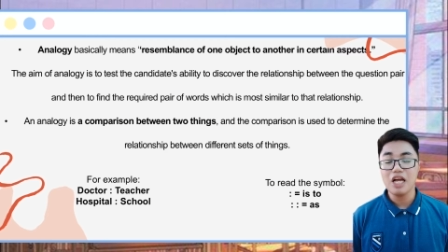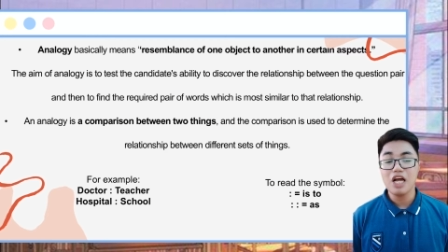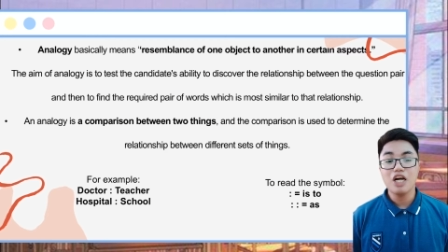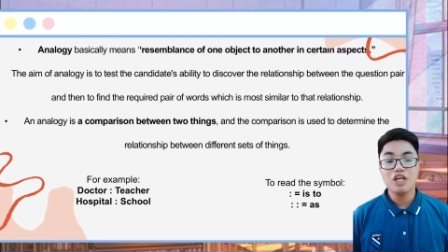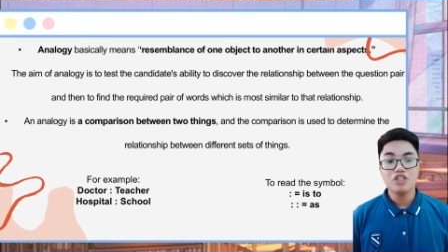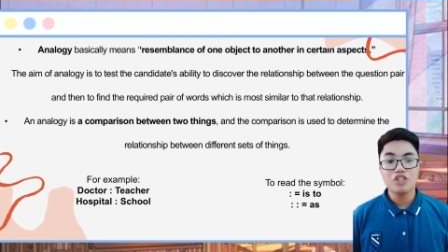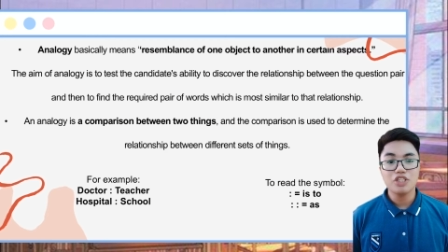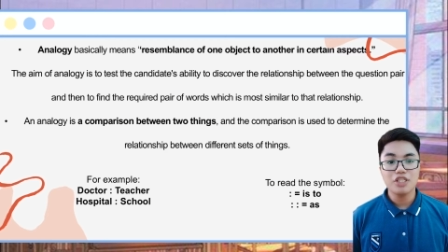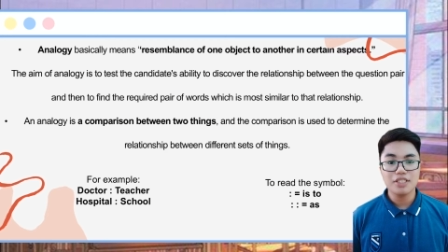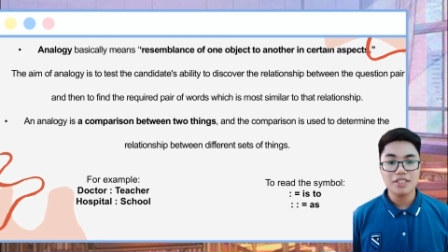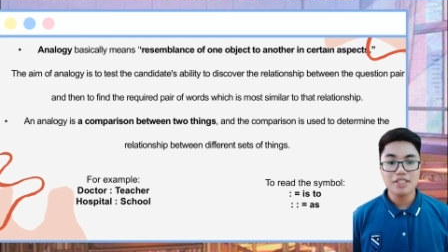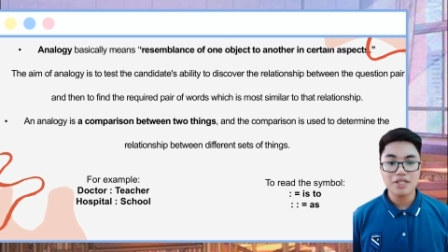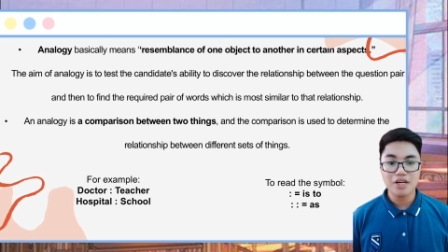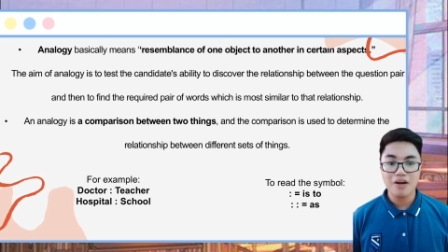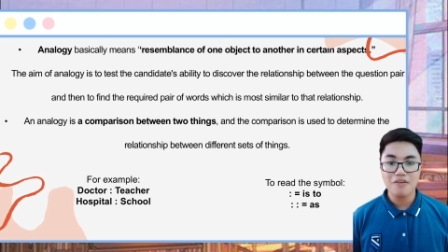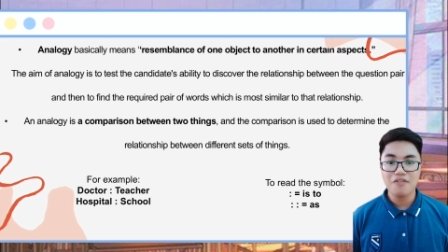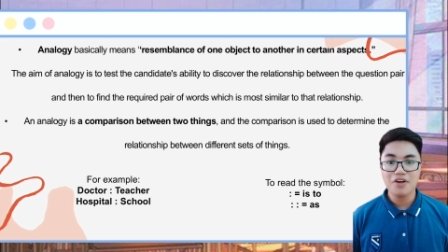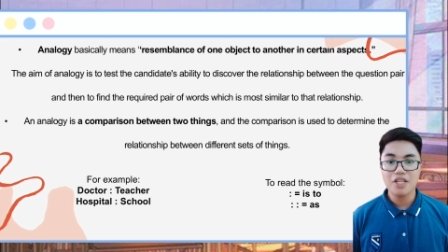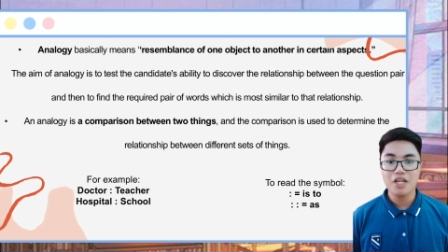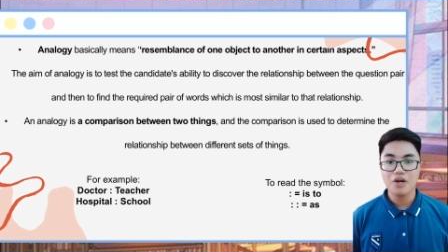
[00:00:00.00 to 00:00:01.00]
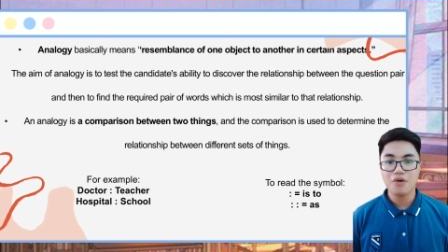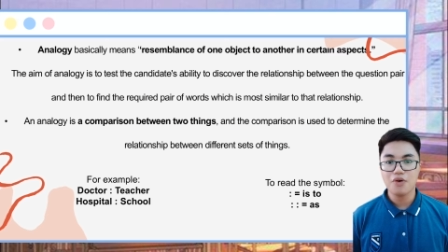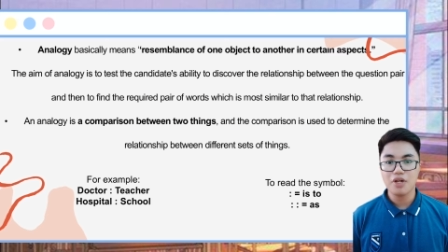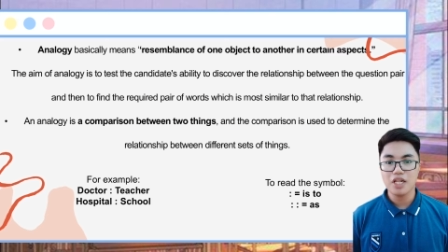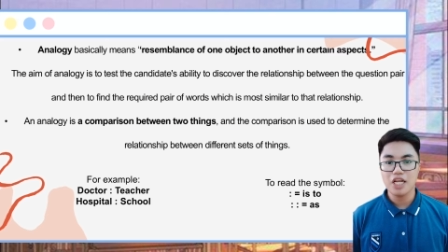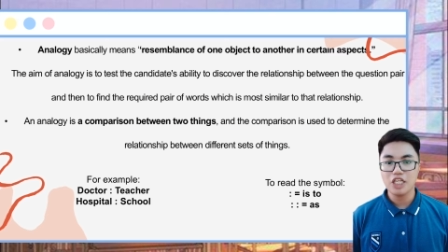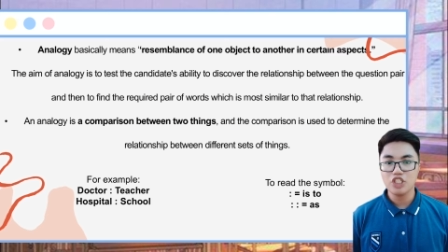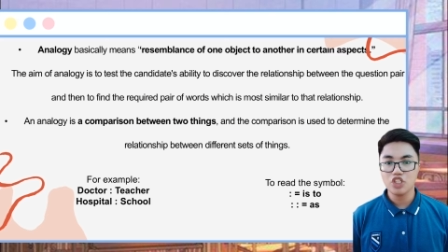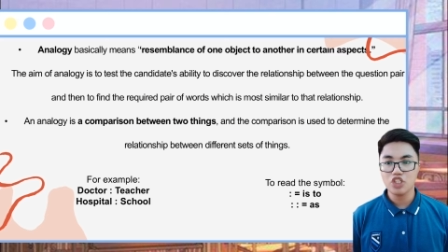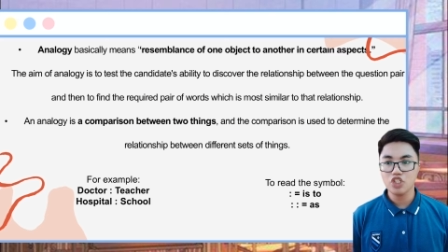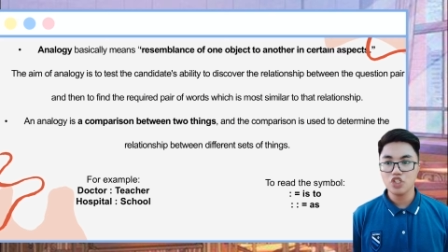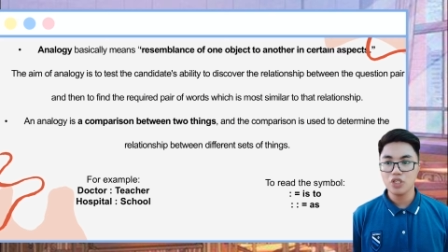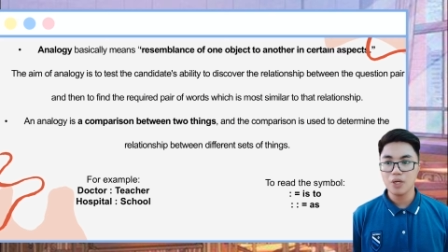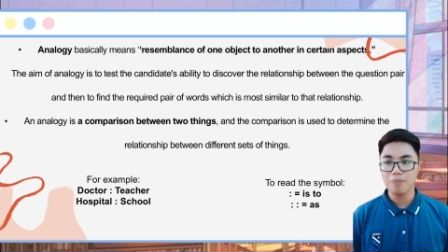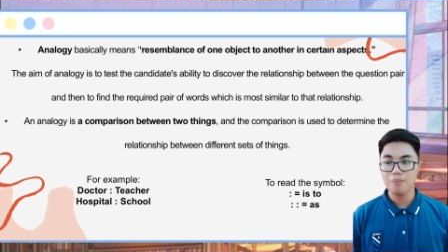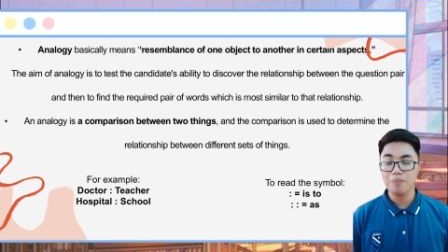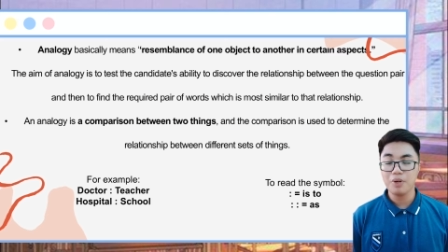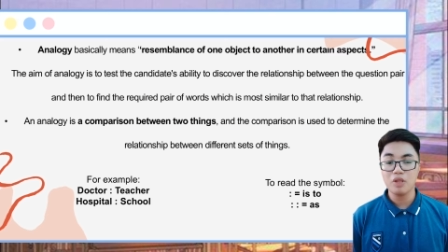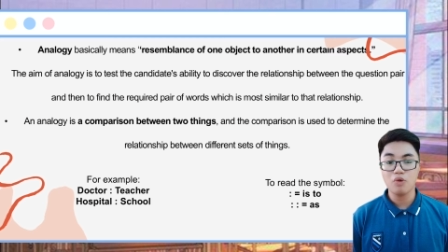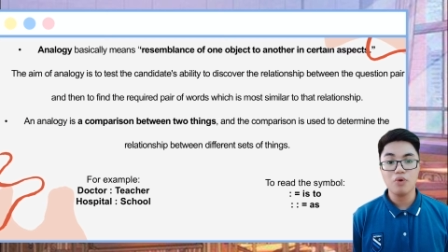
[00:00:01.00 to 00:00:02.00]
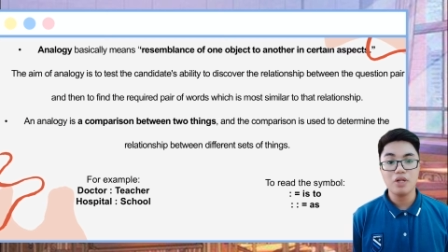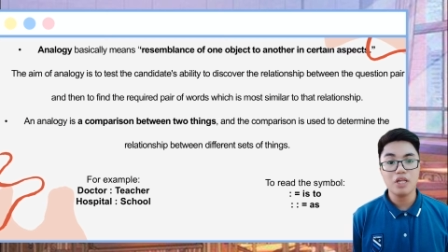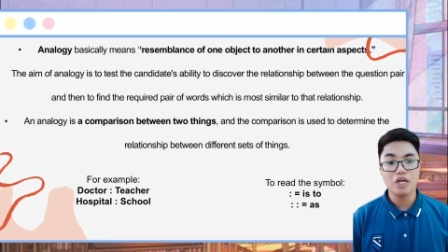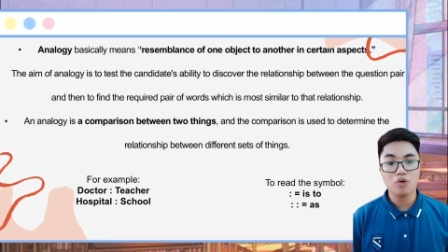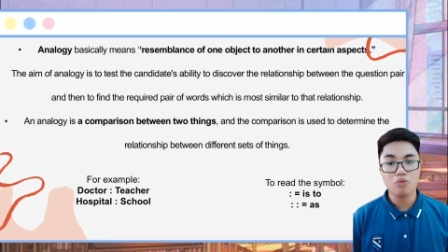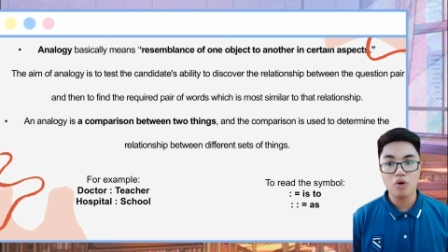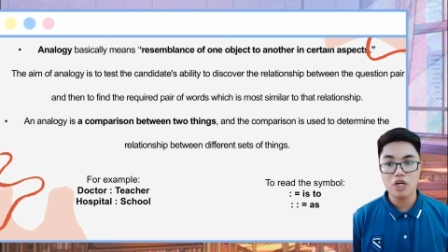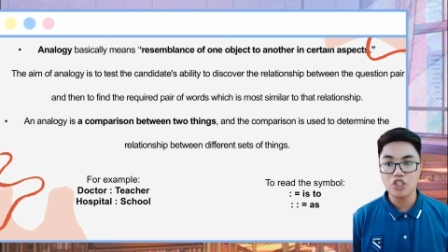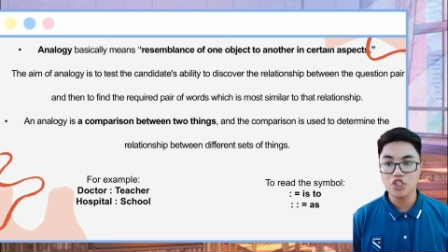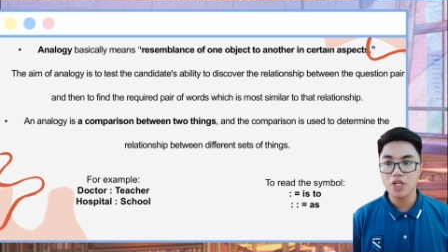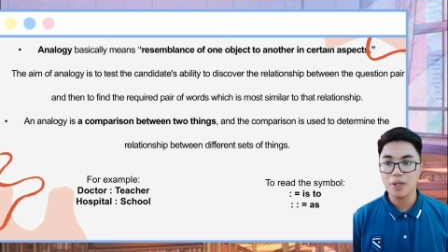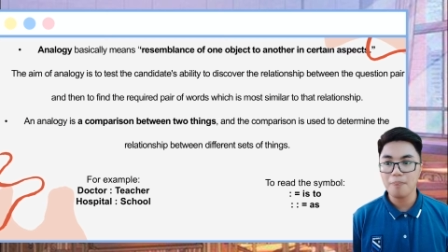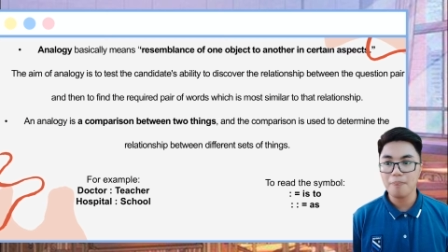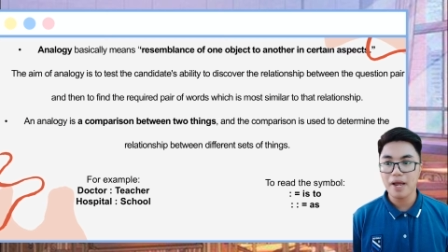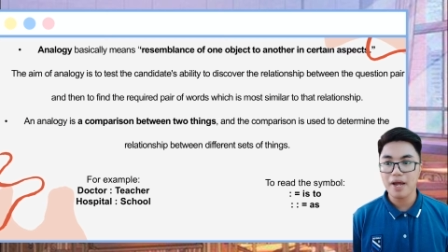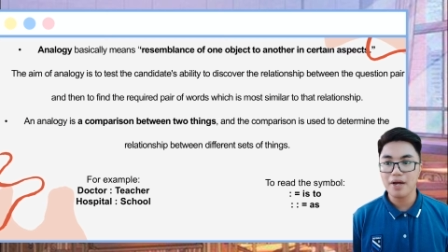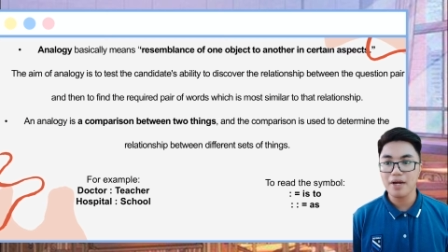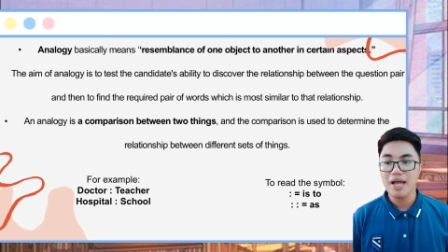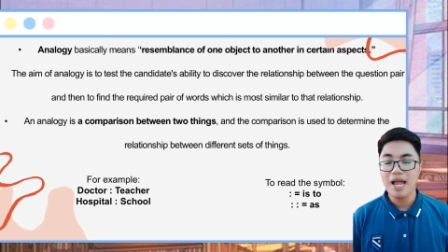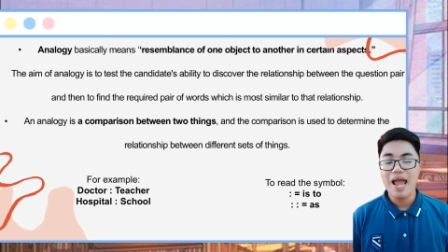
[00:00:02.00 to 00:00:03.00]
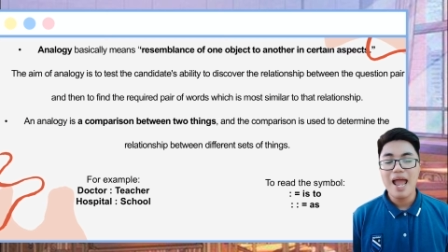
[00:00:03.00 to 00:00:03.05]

to discover the relationship between the question pair